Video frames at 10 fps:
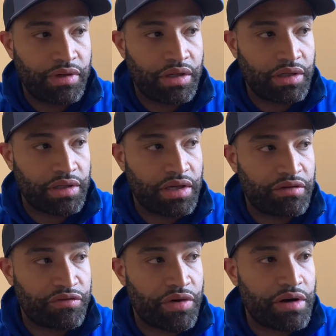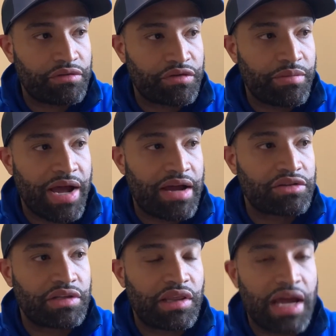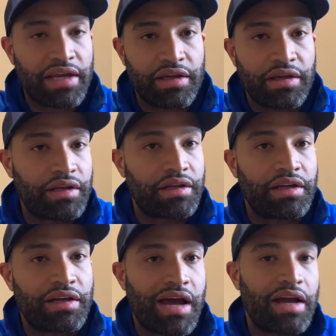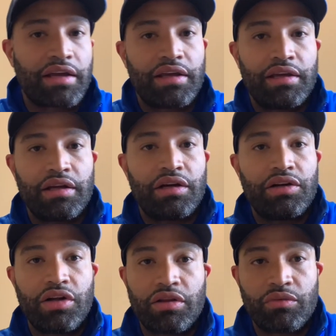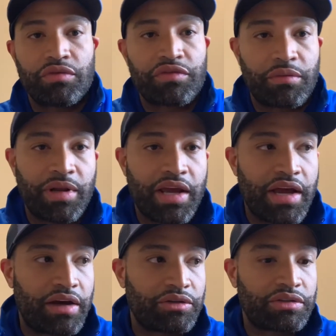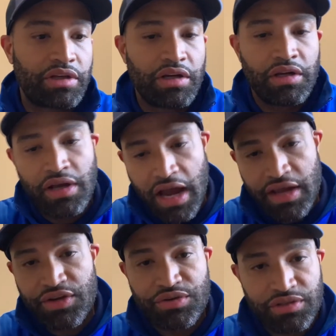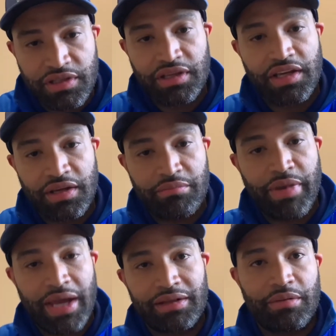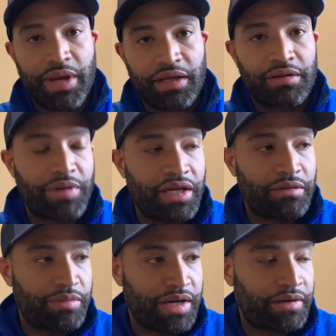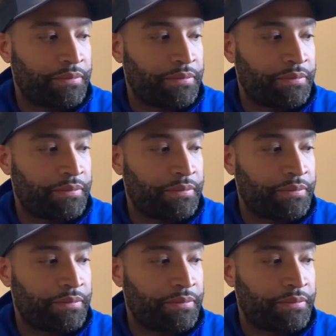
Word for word: uh, get a fragrance from a house and like it and then not get another one from that house. I usually get back to back to back to back.